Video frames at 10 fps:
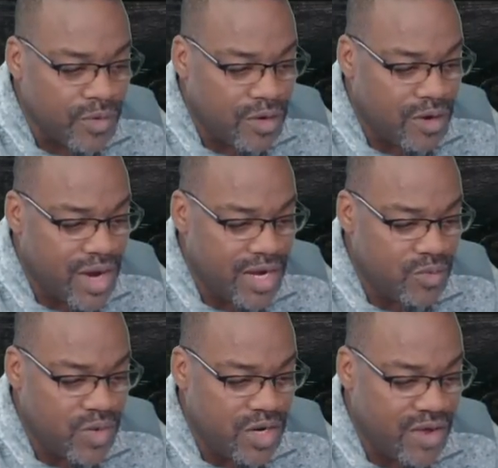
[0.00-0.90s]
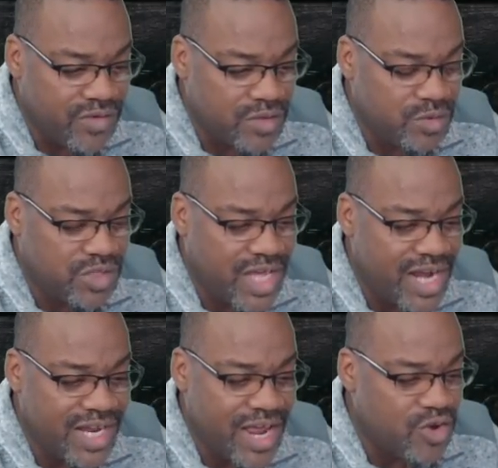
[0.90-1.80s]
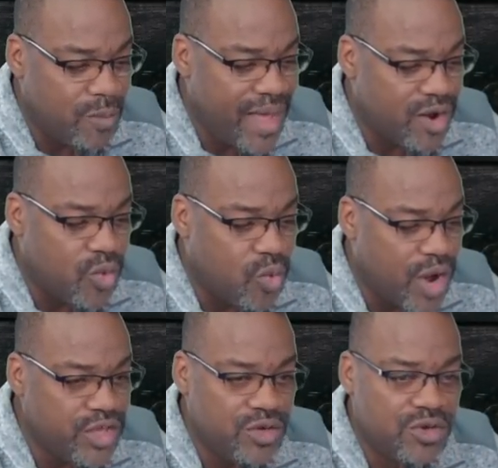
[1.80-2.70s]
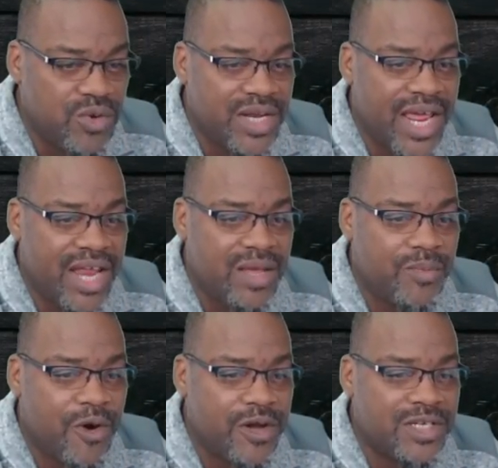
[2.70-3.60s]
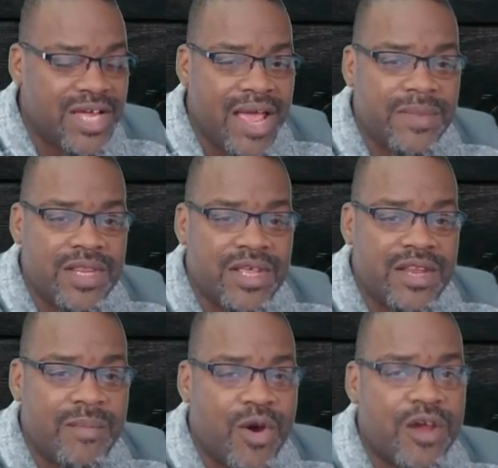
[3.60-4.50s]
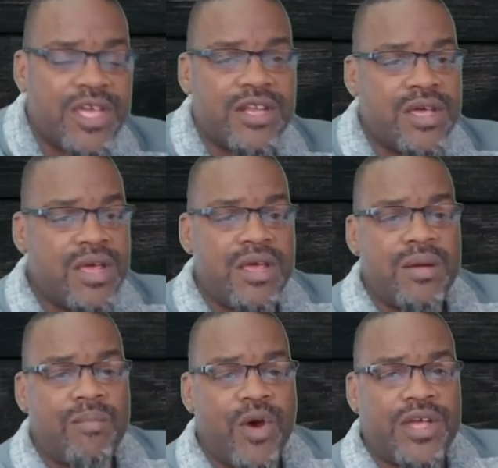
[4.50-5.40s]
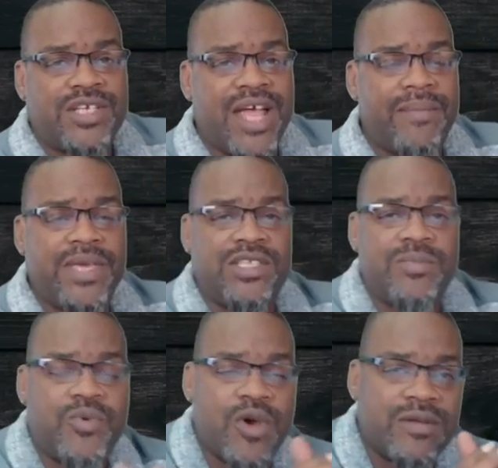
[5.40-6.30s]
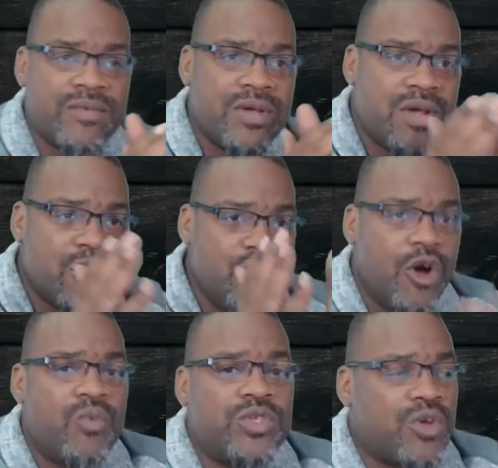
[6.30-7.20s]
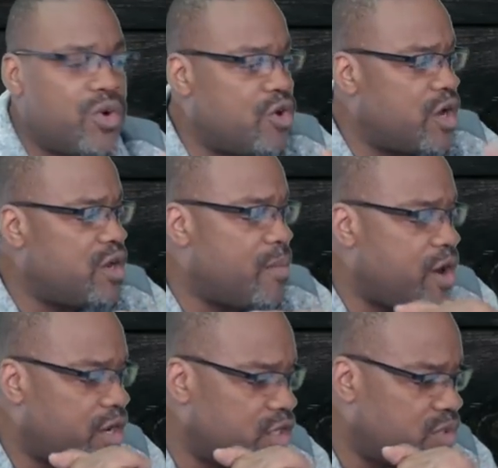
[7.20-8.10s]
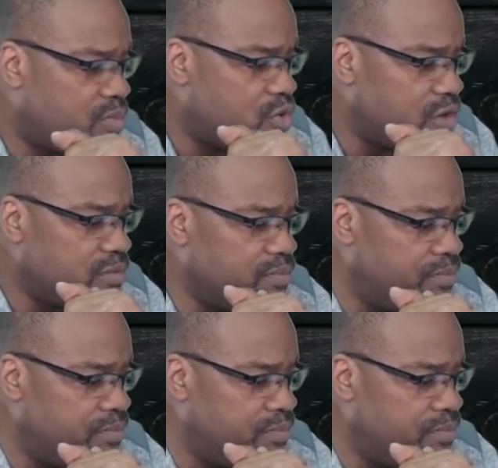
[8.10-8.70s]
All right, we never lose sight of that. No matter what you do in any part and time in, in the market, market timing is important. Knowing what's going on in the market is important.